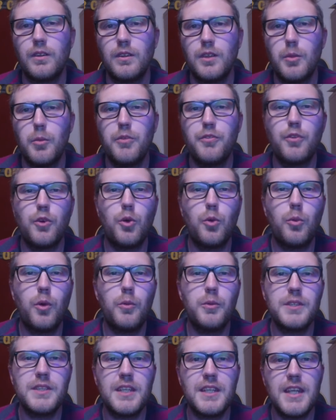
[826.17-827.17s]
Number 4, what
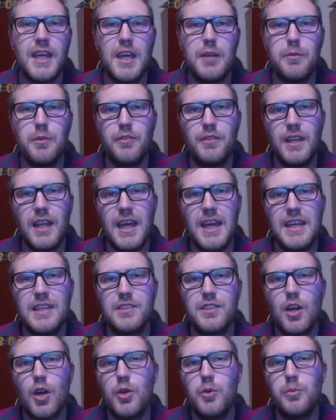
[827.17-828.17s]
was the name of
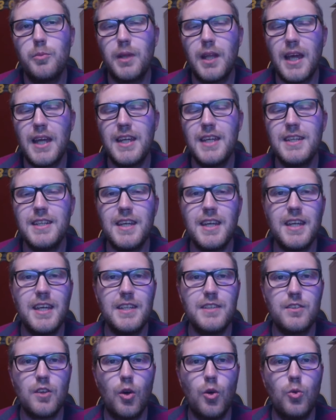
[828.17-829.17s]
Leia's home planet?
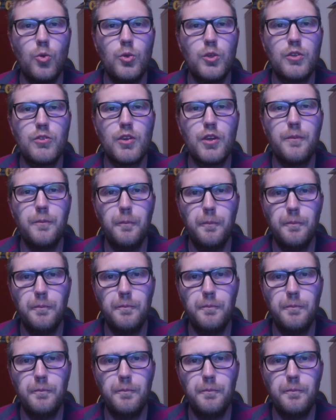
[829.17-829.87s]
It's Alderaan.